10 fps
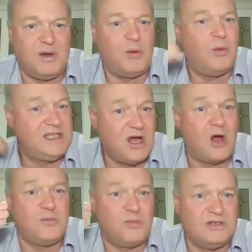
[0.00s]
but we
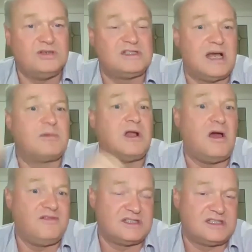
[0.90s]
don't produce
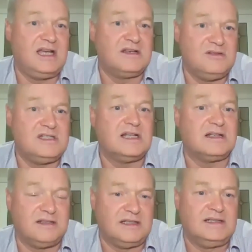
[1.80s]
subclover seed in New
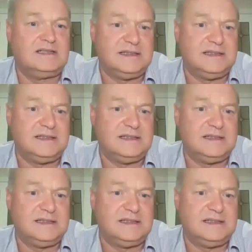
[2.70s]
Zealand.